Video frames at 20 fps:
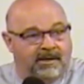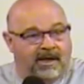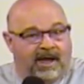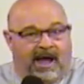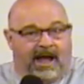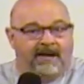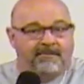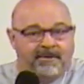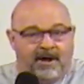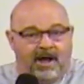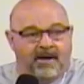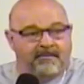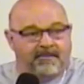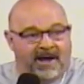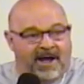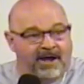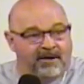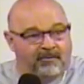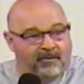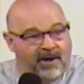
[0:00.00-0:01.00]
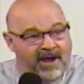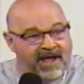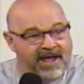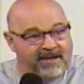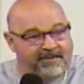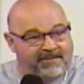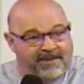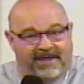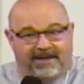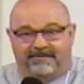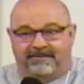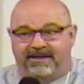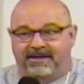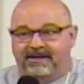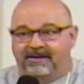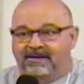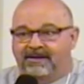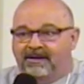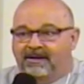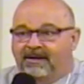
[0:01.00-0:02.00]
I'm on my way,
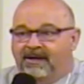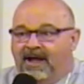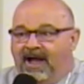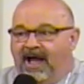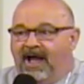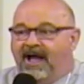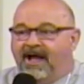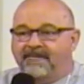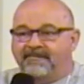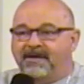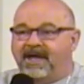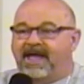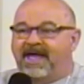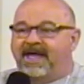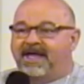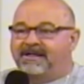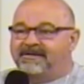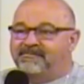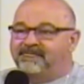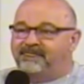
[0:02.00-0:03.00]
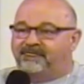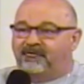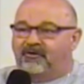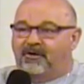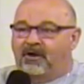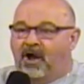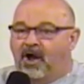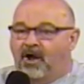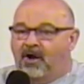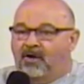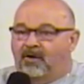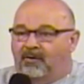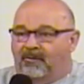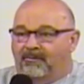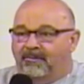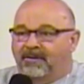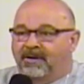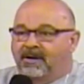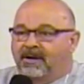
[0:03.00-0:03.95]
baby. I'm heading for home.